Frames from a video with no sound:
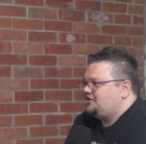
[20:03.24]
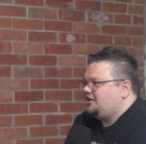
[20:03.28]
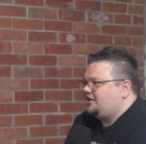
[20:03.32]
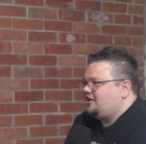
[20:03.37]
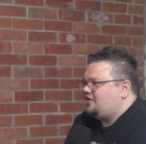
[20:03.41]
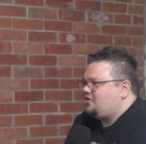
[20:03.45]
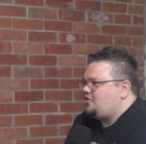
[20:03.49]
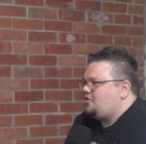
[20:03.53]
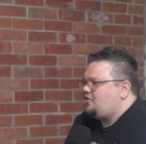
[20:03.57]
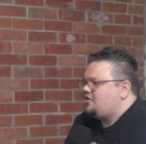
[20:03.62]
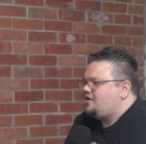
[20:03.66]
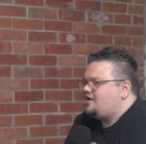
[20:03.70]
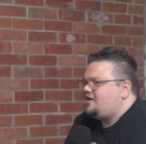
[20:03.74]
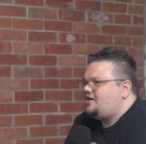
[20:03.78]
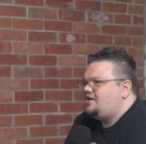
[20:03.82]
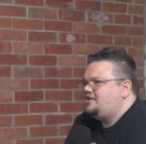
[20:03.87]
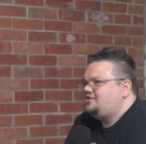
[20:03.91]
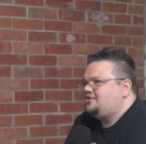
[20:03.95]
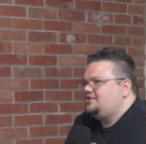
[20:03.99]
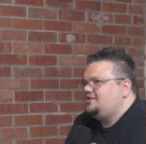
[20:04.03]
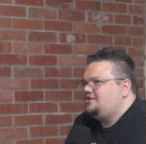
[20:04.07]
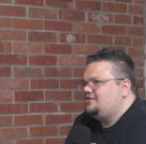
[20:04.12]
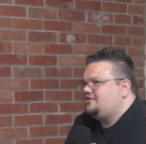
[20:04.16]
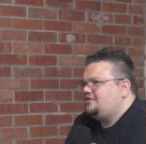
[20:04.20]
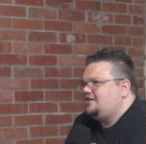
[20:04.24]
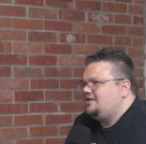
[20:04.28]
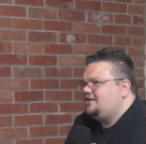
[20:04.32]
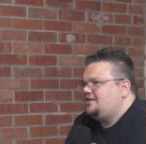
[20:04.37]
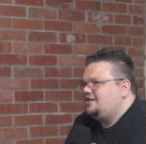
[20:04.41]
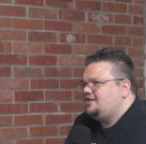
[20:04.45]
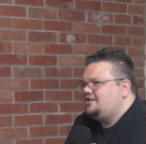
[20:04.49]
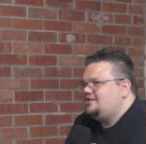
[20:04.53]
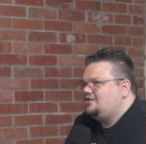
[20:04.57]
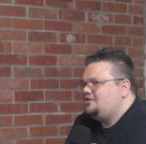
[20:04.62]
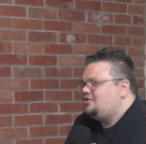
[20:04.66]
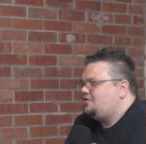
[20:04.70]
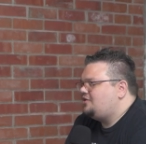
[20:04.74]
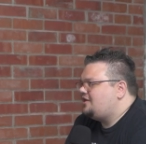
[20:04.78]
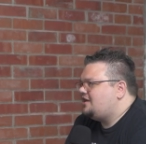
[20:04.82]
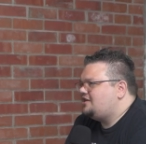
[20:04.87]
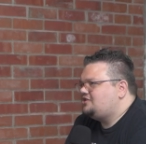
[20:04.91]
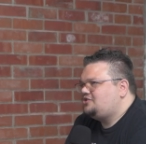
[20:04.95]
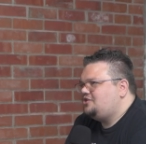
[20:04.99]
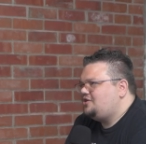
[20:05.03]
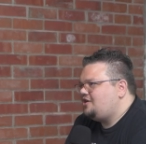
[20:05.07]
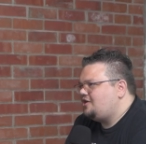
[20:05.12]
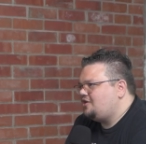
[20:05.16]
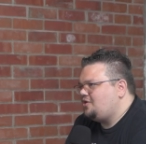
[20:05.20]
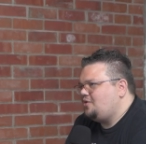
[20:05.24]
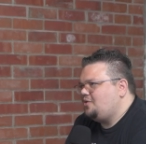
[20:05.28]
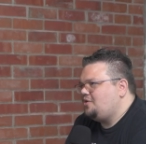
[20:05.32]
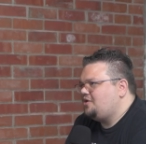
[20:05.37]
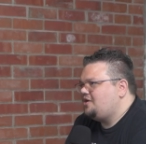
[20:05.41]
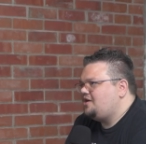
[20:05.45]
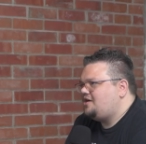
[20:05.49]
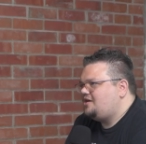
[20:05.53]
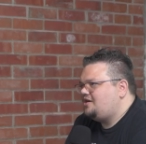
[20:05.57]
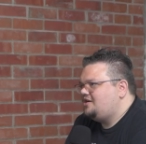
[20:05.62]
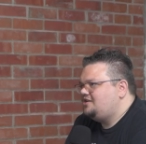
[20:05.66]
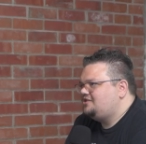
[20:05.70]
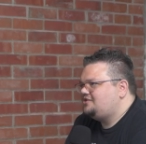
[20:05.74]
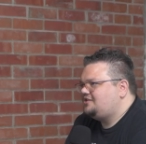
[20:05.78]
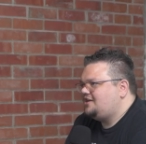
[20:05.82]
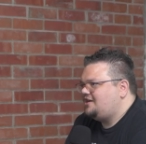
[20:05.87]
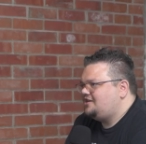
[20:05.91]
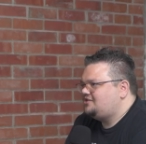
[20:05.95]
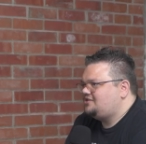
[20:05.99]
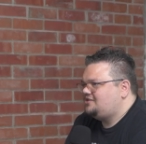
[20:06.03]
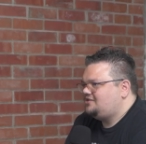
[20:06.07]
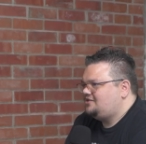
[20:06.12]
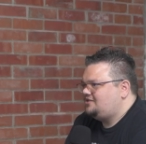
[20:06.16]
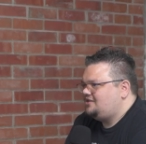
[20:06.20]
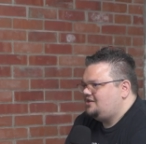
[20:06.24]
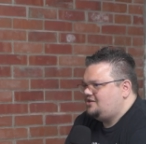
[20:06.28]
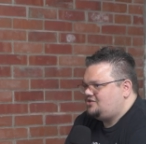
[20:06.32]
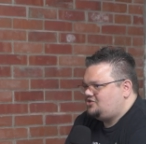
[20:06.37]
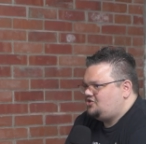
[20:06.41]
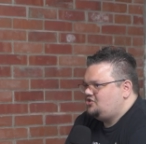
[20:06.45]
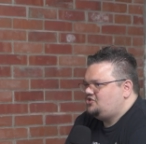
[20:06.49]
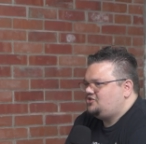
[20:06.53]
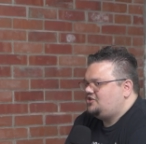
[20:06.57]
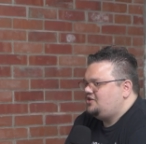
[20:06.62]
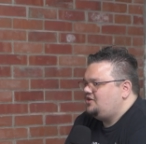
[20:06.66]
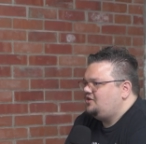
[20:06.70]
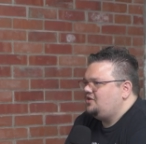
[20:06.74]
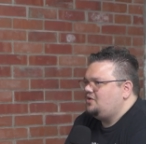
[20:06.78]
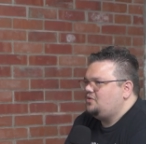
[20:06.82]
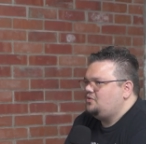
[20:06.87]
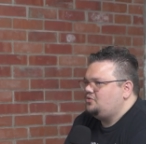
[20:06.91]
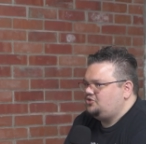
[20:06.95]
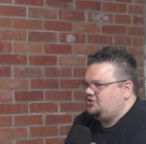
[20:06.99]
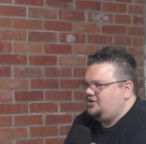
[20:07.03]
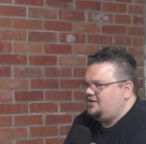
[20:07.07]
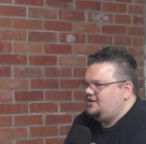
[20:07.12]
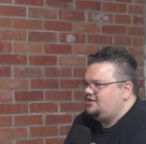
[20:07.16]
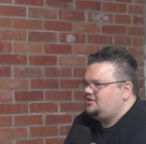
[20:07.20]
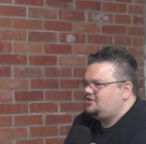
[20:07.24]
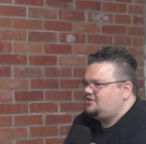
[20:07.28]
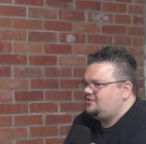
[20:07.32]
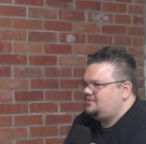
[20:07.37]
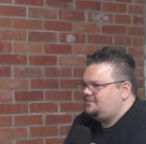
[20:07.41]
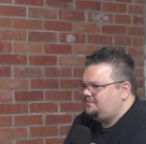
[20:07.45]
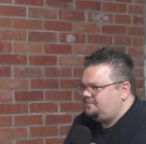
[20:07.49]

like a con artist, and you're thinking, no, that's not a con artist, that's just a negotiation.